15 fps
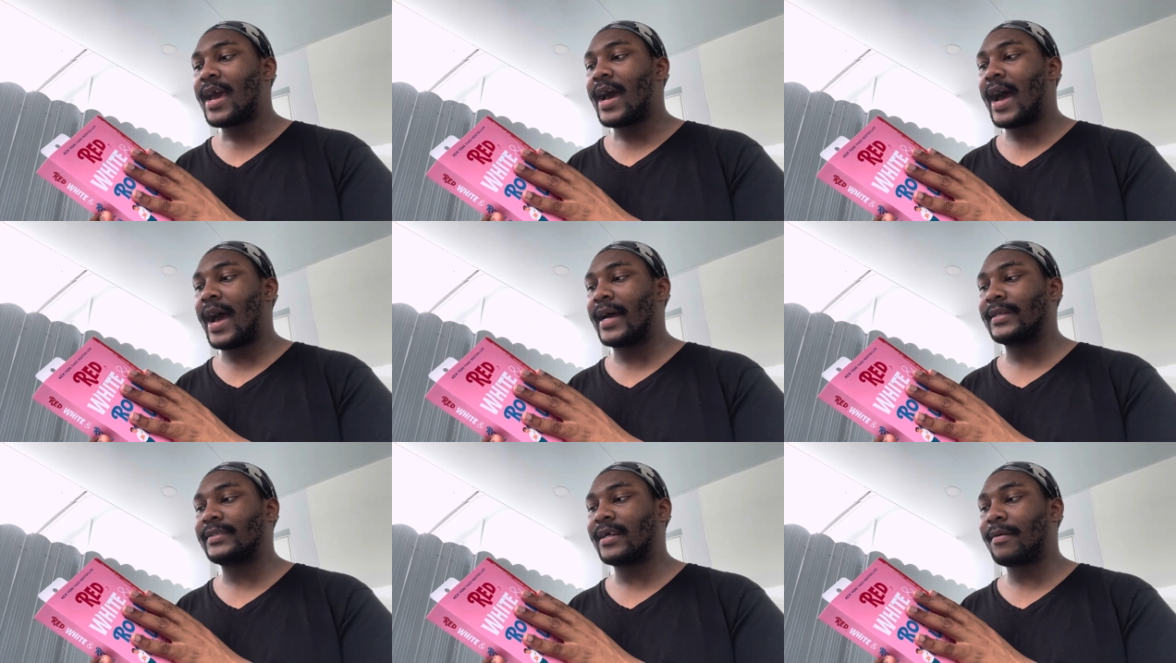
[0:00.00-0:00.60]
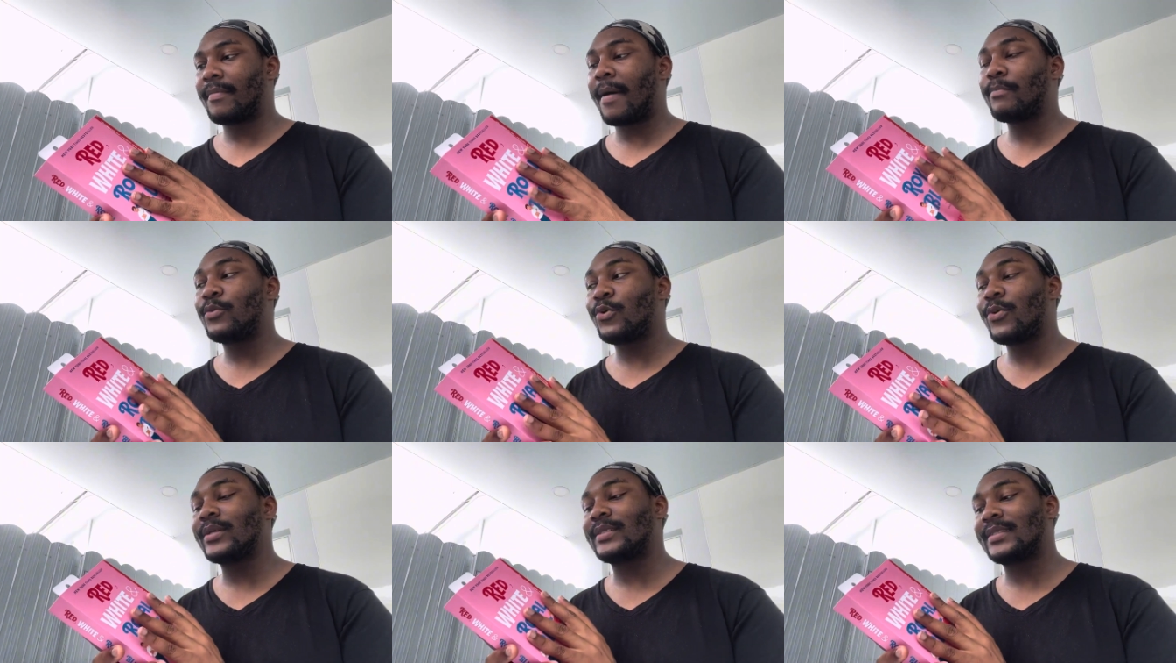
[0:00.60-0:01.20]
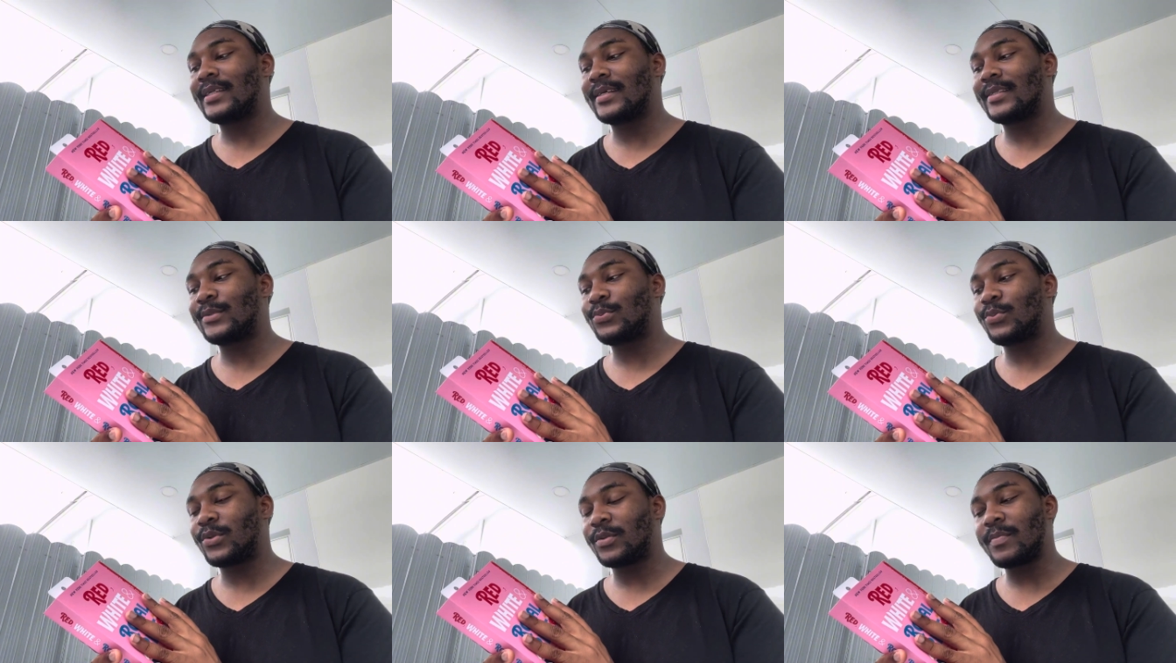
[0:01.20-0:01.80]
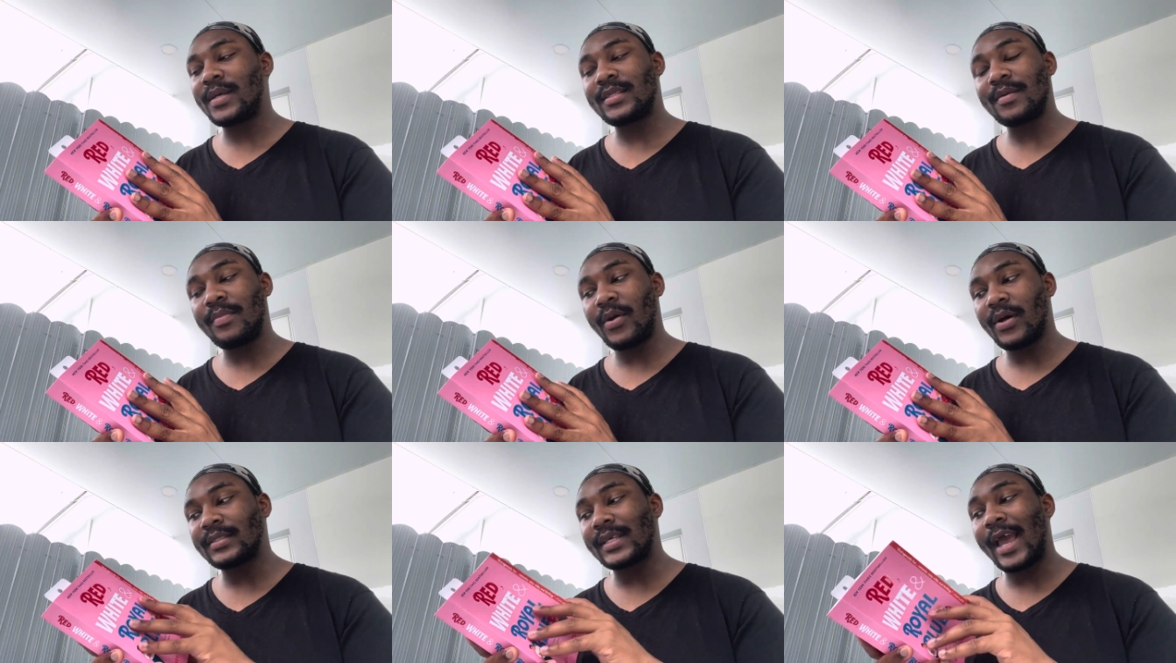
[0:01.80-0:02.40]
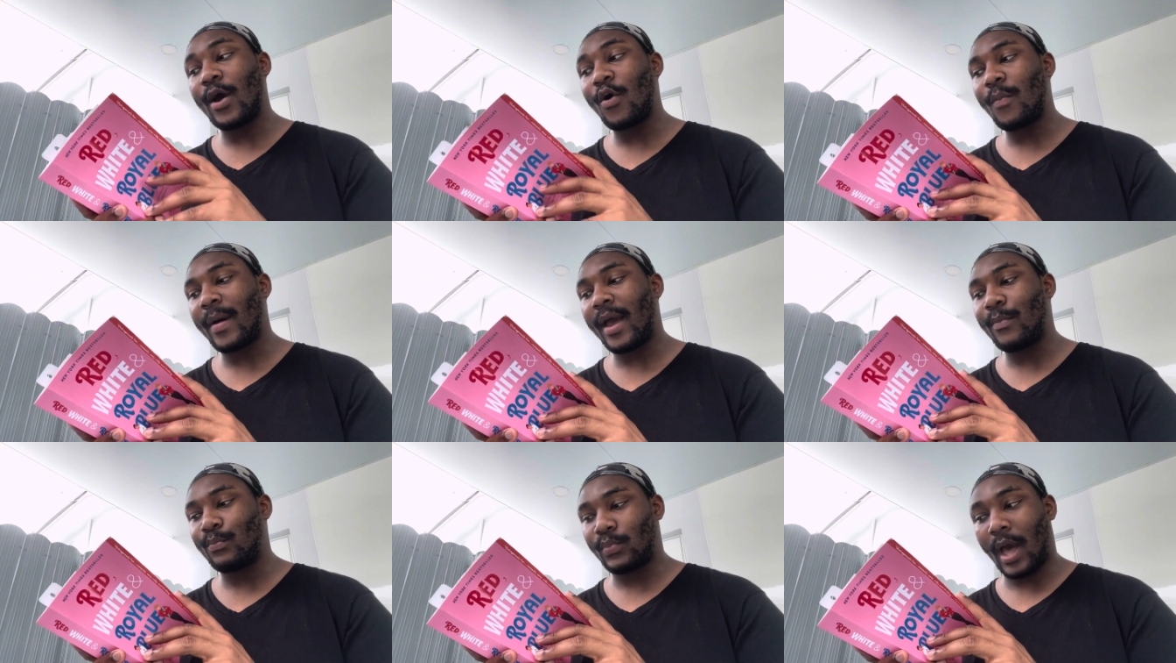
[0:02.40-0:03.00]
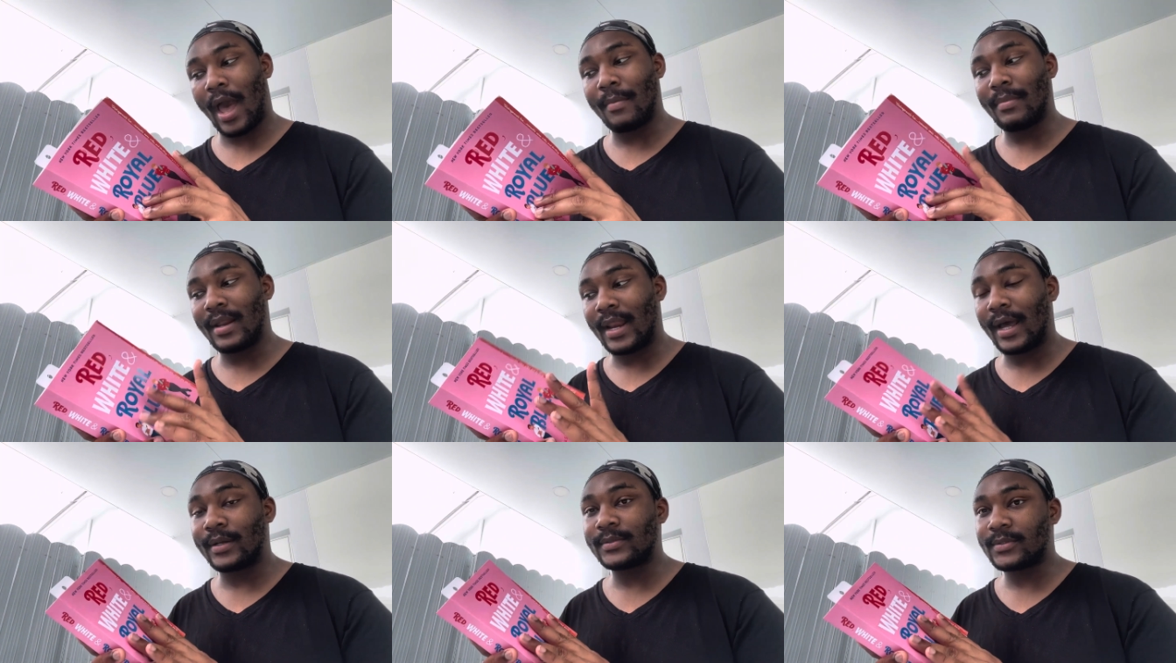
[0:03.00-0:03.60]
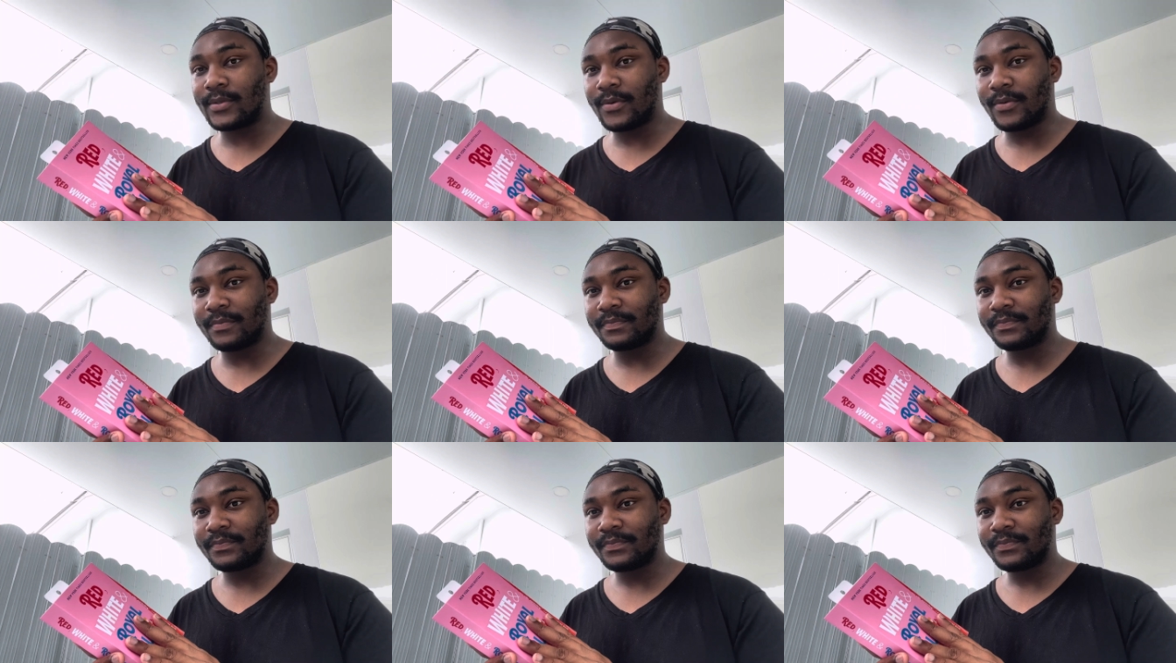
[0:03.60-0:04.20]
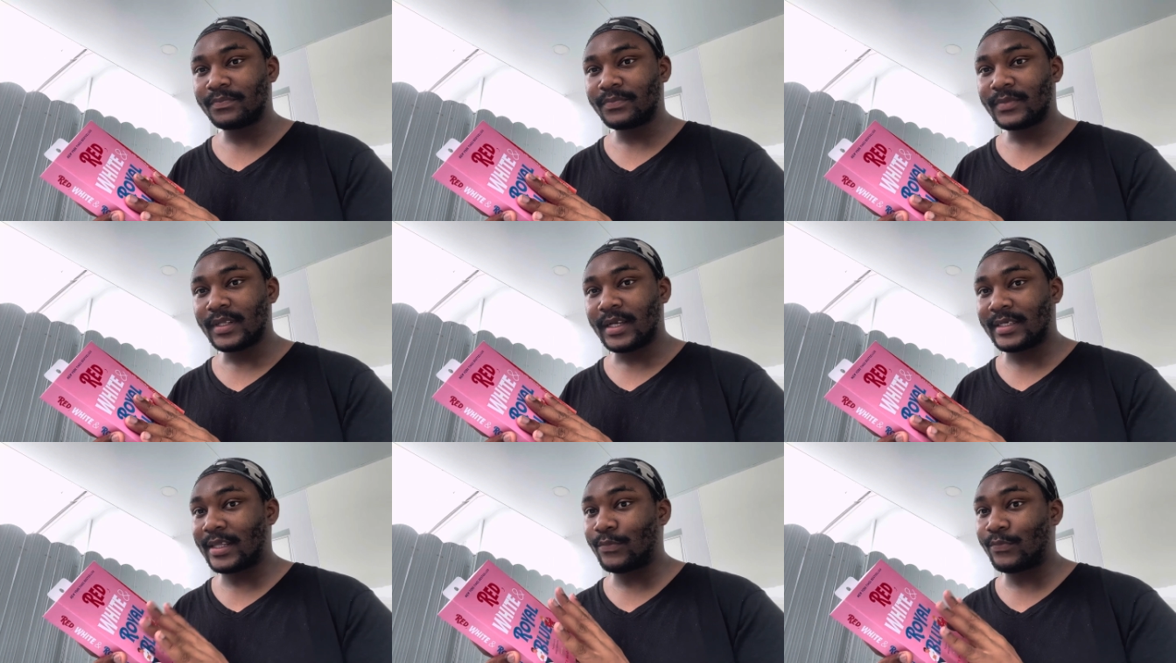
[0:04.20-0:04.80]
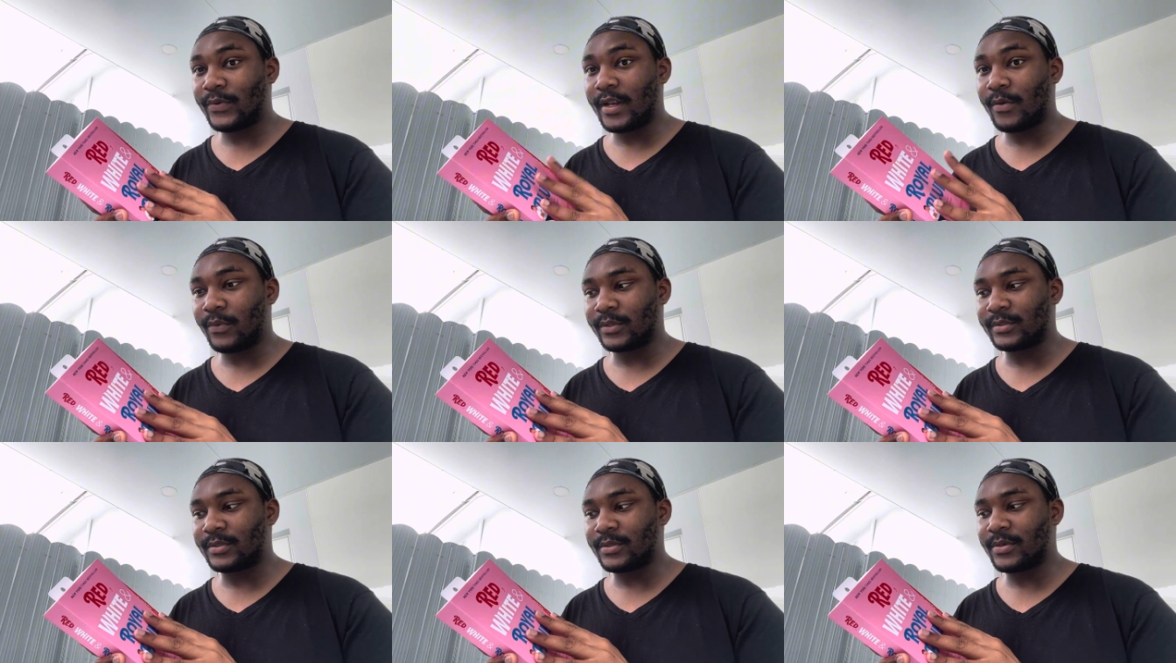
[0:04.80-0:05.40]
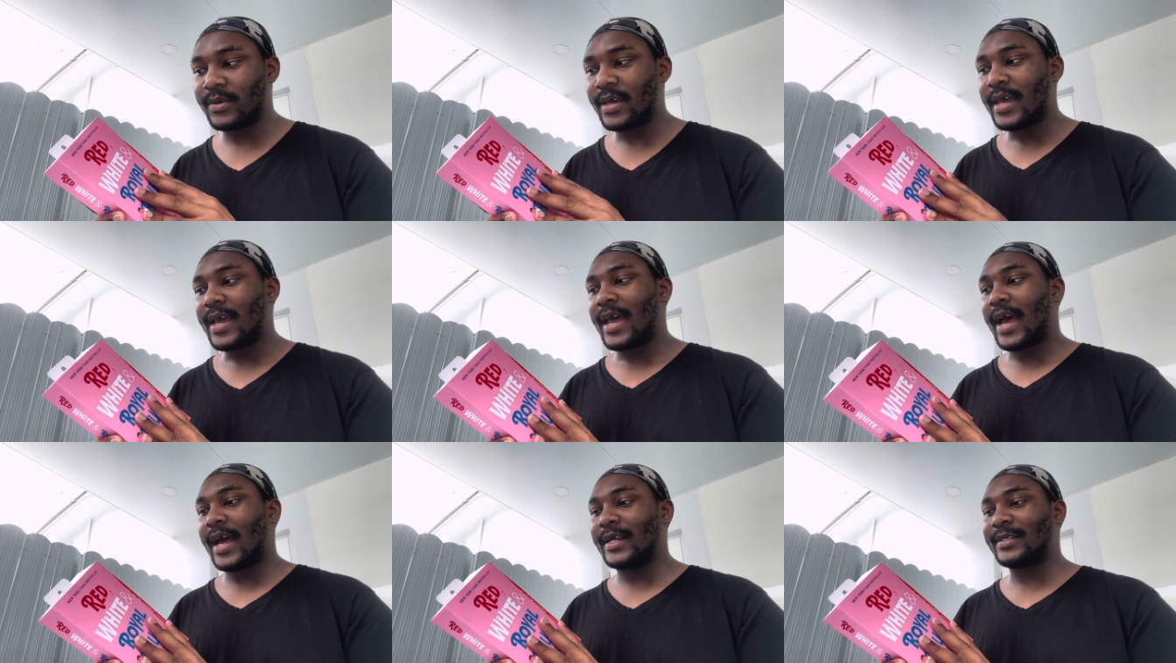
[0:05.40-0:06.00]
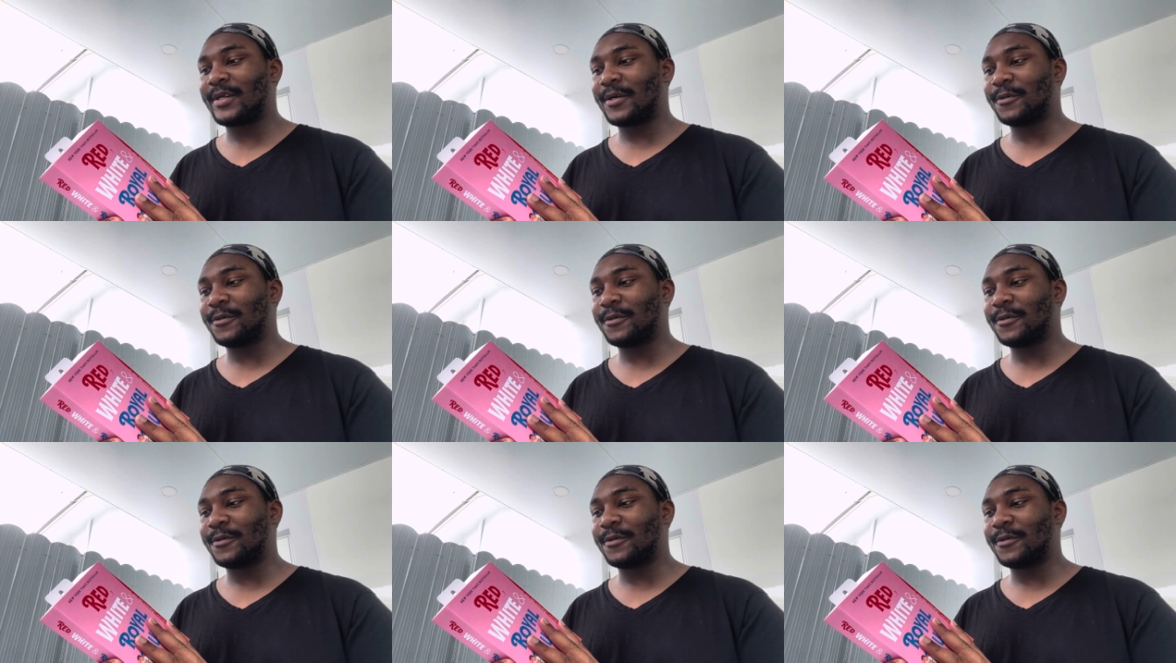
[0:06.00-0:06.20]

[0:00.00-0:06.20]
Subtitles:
and I'm going to take this with me to Beyonce. I hope I'm allowed to, because I really want to. And